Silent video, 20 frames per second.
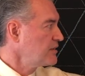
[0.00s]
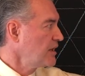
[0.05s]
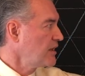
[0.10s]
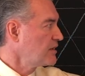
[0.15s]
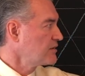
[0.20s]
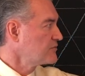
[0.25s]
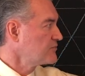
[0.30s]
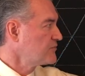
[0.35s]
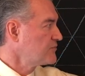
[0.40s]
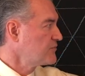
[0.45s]

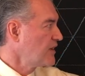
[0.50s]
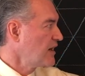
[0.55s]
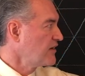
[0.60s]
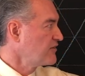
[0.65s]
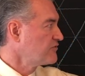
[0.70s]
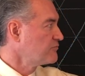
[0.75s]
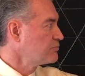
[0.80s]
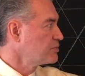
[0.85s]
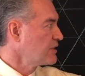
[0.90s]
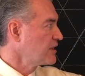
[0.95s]
and 5
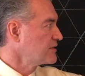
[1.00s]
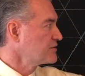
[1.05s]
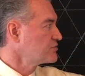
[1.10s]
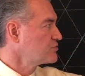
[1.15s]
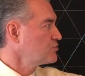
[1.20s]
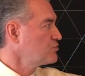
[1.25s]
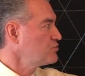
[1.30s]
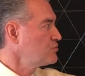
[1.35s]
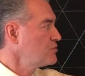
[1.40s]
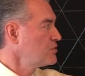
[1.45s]
plus
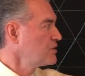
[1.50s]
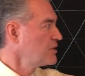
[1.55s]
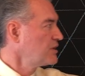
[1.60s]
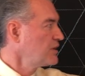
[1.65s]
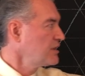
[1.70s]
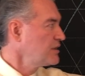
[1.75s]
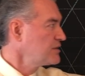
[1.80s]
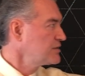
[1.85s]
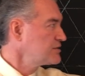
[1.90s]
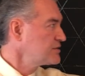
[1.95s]
2
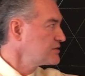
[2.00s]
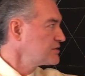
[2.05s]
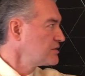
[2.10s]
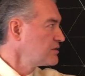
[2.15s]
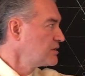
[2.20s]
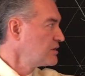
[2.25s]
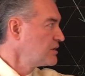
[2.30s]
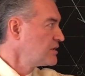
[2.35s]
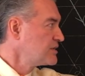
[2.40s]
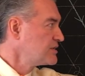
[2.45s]
is
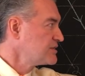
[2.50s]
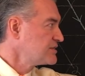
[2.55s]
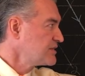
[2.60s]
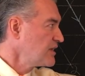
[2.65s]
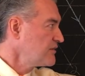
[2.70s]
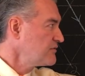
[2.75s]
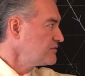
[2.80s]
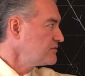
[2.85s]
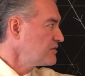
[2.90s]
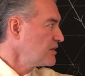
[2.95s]

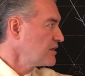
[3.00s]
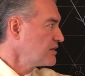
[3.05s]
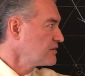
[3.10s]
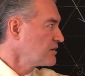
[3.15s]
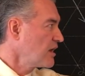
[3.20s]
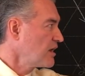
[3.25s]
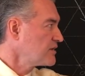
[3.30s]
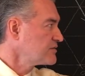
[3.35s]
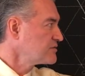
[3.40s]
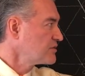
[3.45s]
7, and
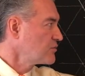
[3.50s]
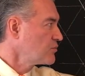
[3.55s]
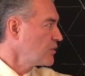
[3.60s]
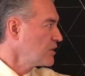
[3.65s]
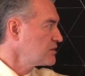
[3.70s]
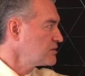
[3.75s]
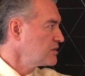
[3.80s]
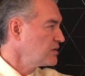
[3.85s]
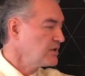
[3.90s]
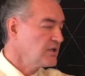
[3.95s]

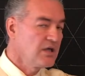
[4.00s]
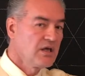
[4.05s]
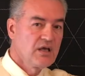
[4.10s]
consequently